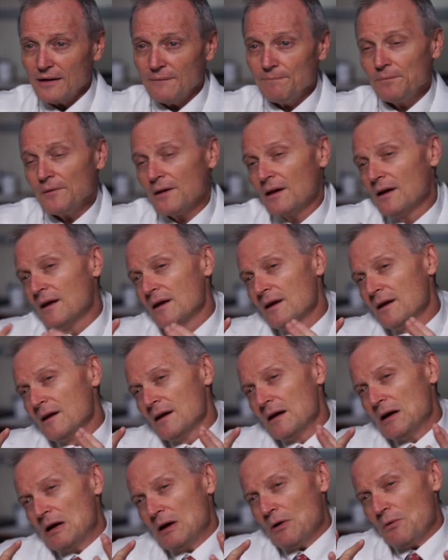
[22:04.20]
it.
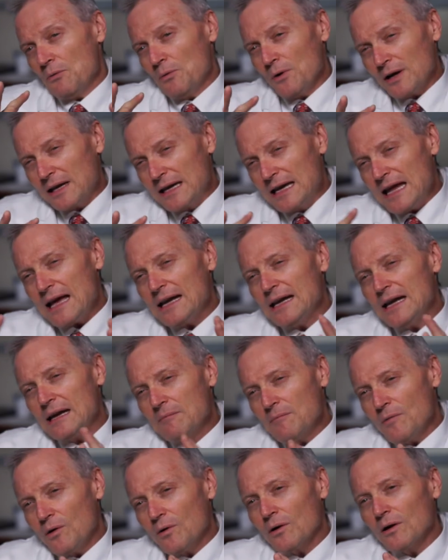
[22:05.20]
We're
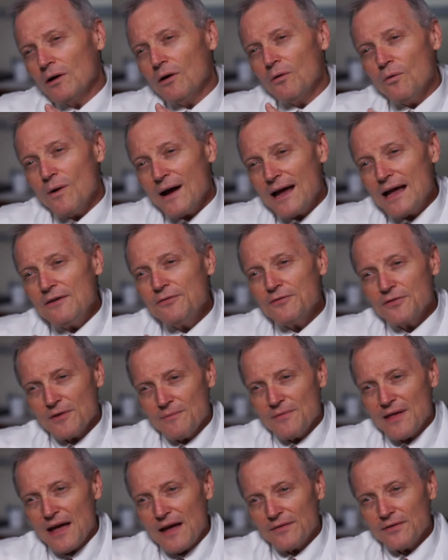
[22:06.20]
getting more away
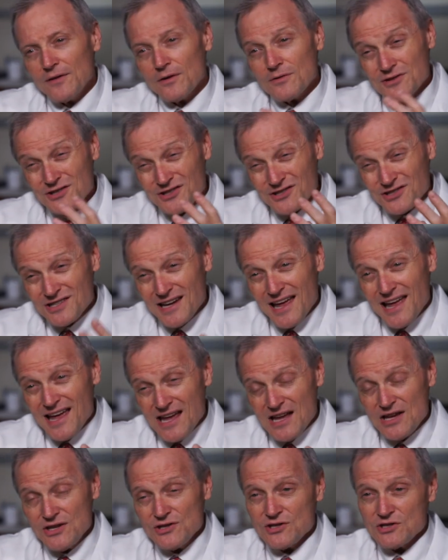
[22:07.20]
from that though.
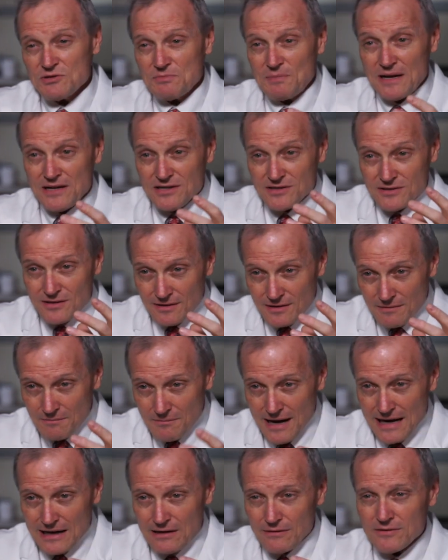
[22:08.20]
Stage is based on a
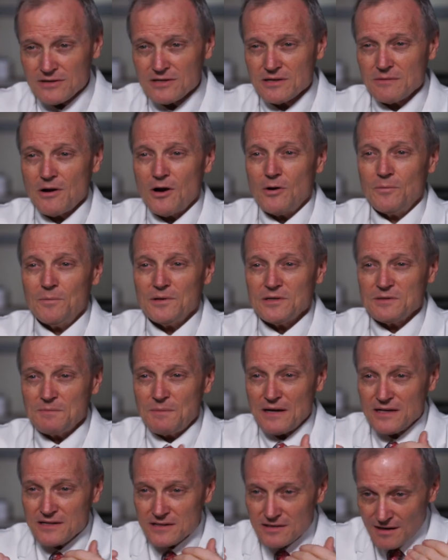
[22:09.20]
microscope. It's
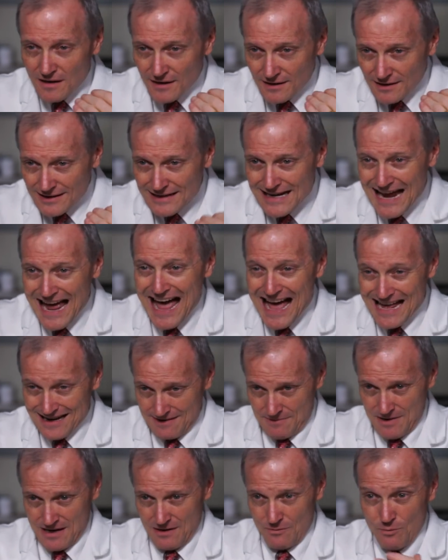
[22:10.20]
based on
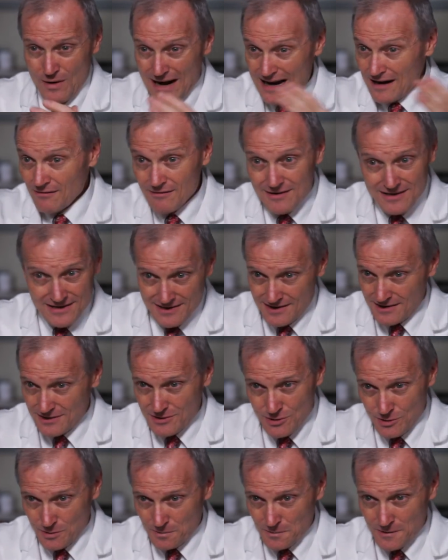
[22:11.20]
anatomy. Where is the
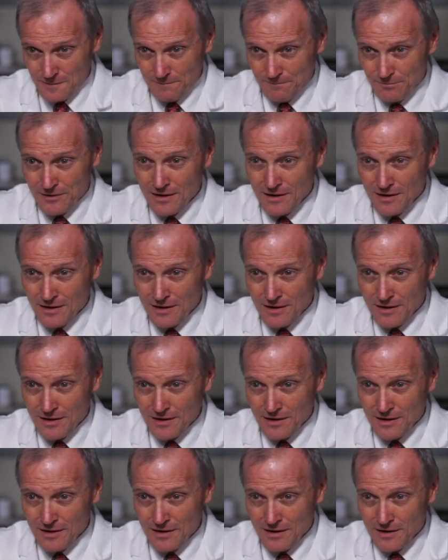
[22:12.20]
tumor?